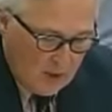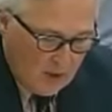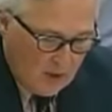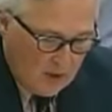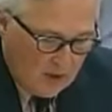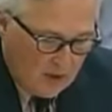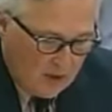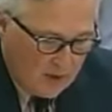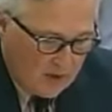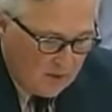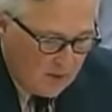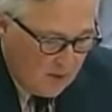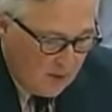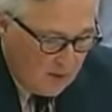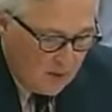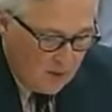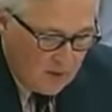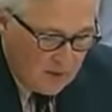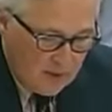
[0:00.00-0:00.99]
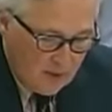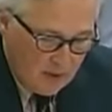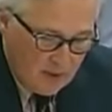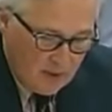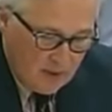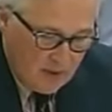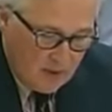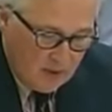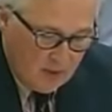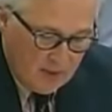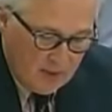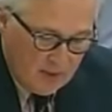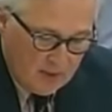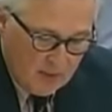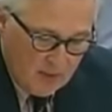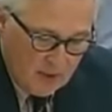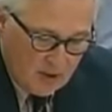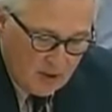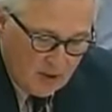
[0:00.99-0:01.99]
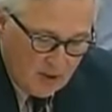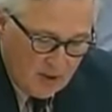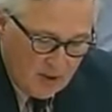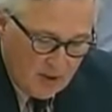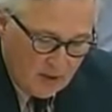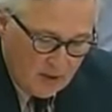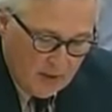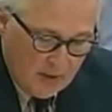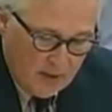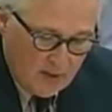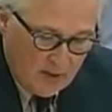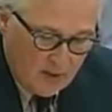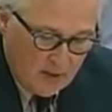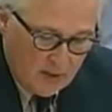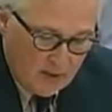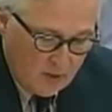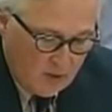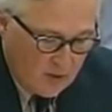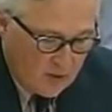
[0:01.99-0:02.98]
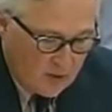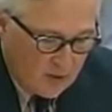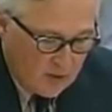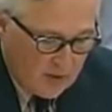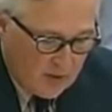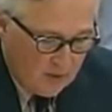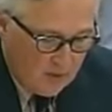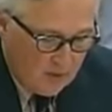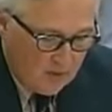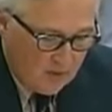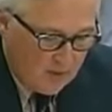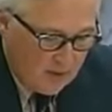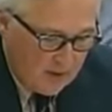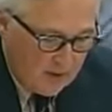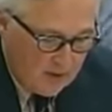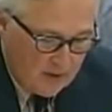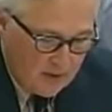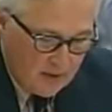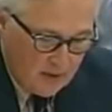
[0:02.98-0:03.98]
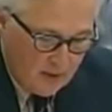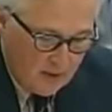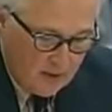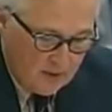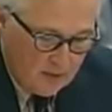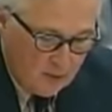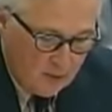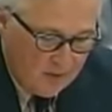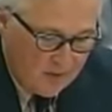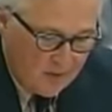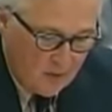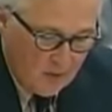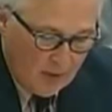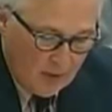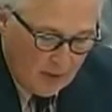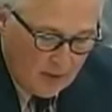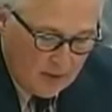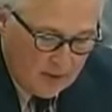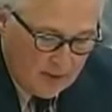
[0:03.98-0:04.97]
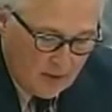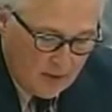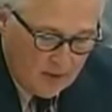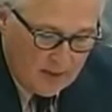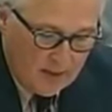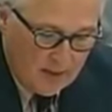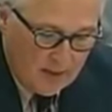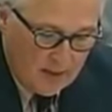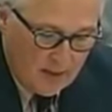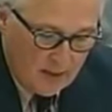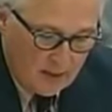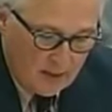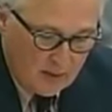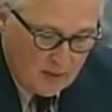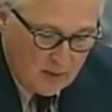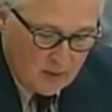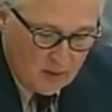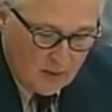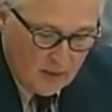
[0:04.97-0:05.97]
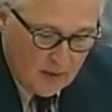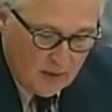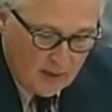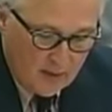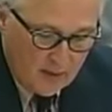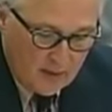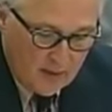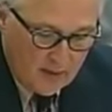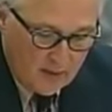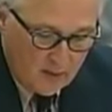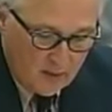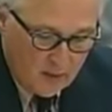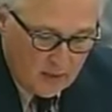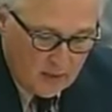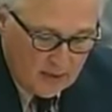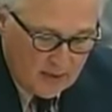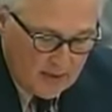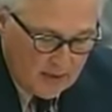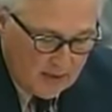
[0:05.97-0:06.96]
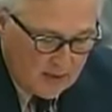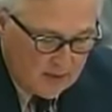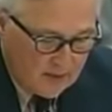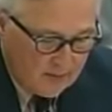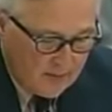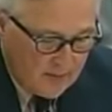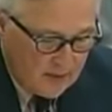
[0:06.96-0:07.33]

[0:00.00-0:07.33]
I thought the filming was limited to my speech, and so in answering a question, I provided a degree of granularity or detail to an audience of police,